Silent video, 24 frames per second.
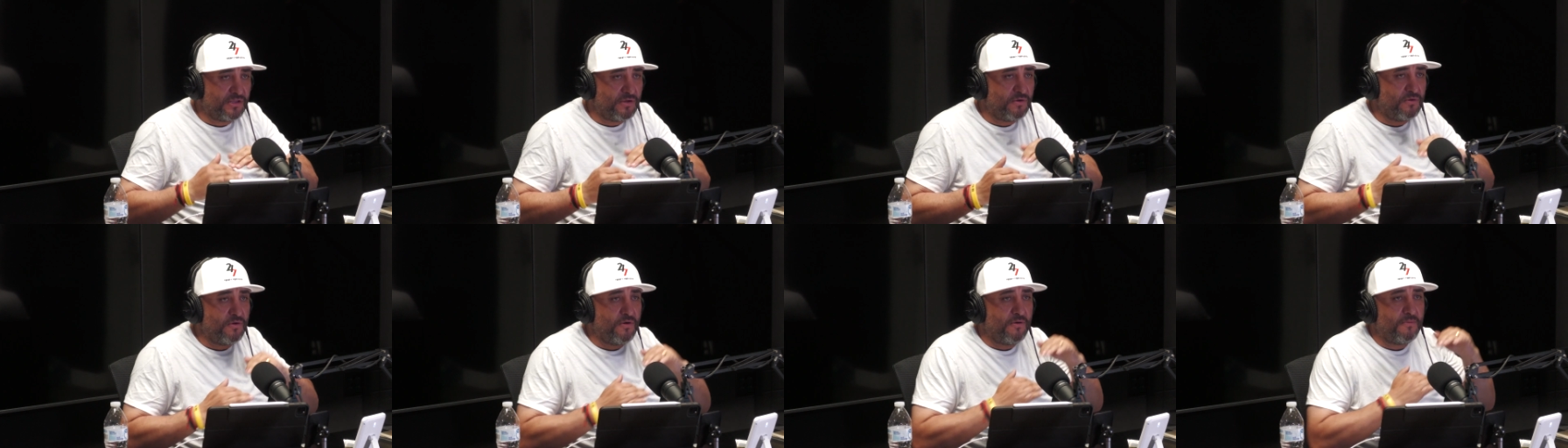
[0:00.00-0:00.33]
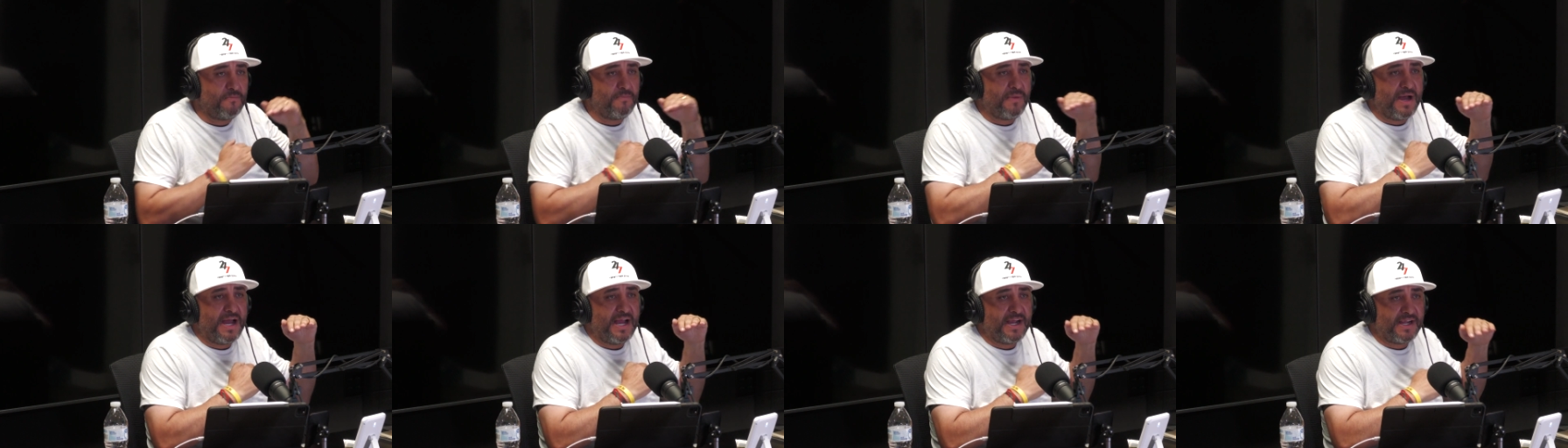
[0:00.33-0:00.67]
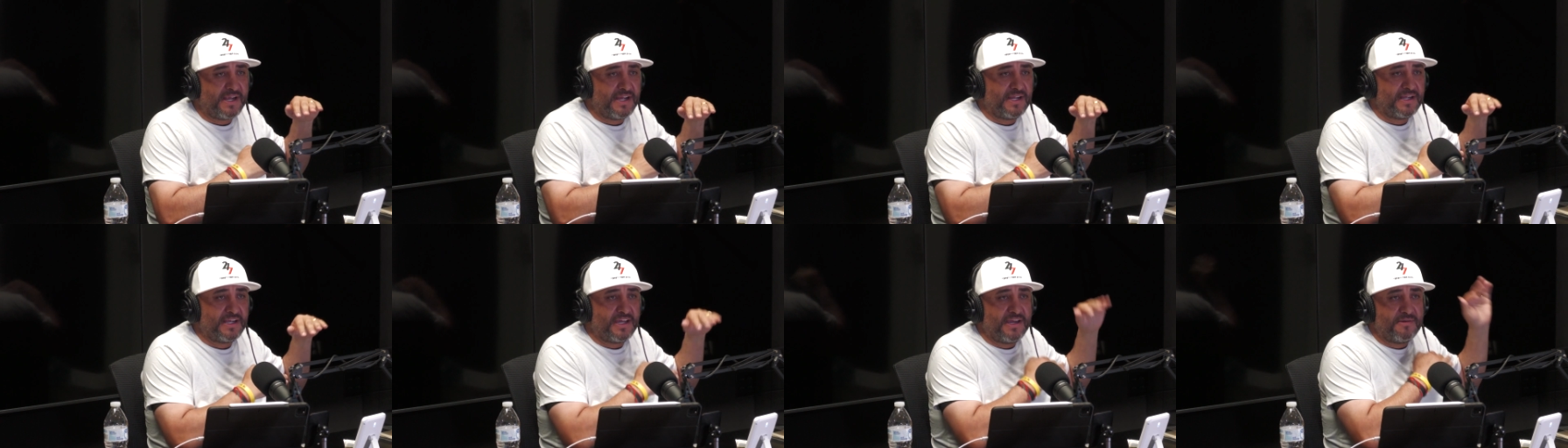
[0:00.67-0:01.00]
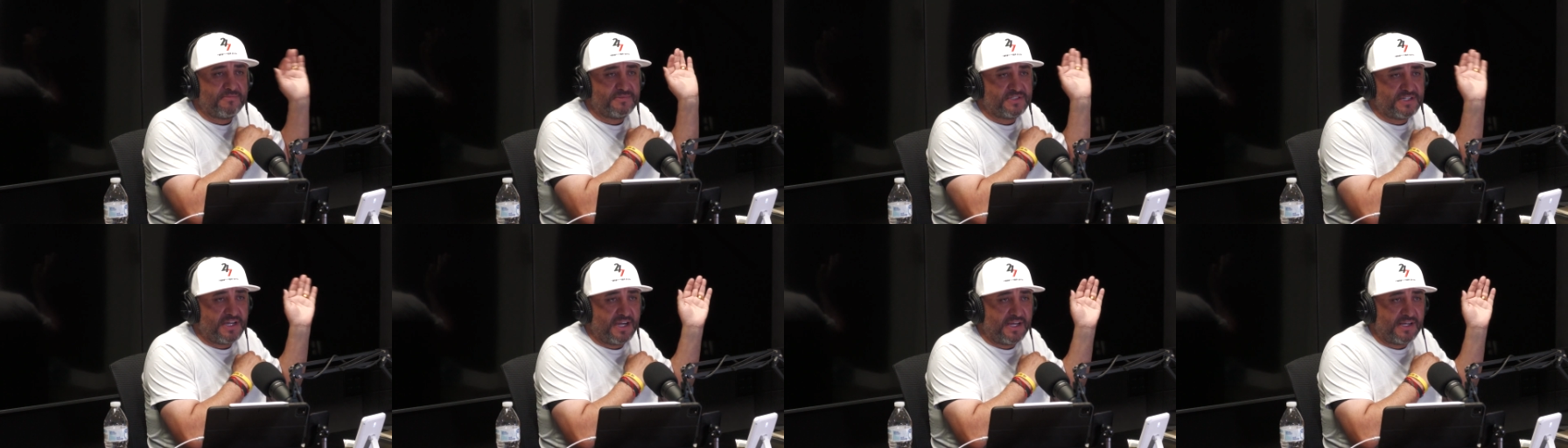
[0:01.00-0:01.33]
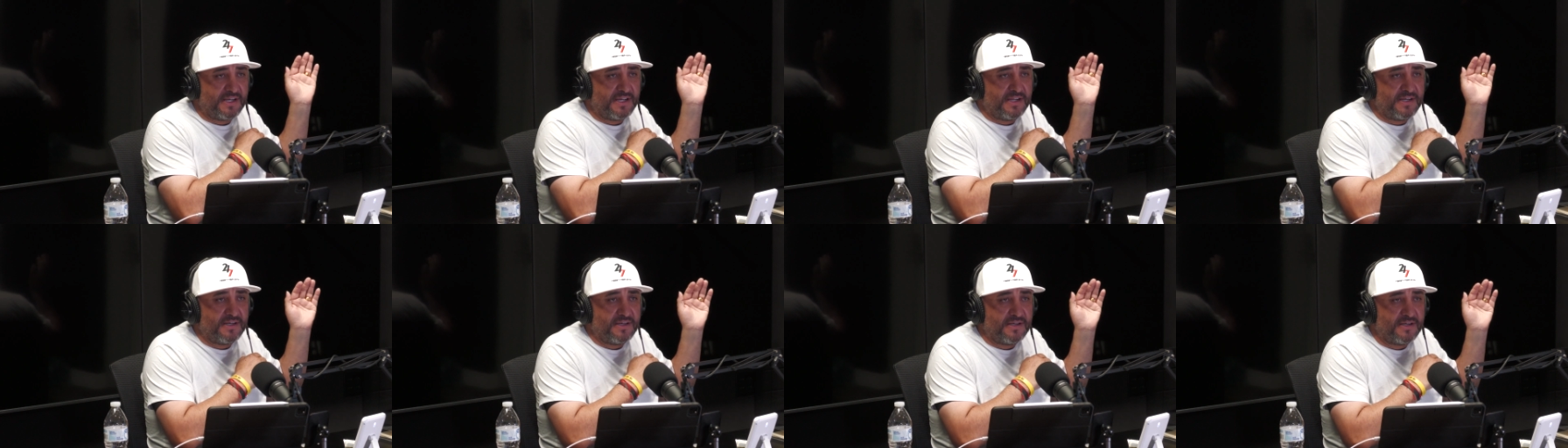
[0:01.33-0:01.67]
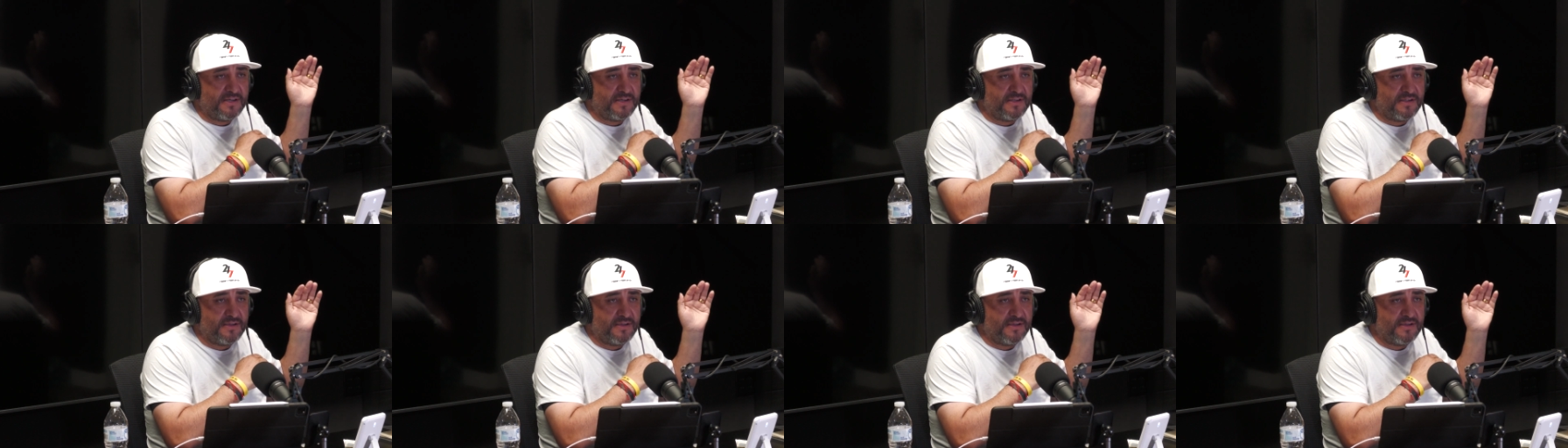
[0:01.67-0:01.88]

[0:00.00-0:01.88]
to go back and keep checking.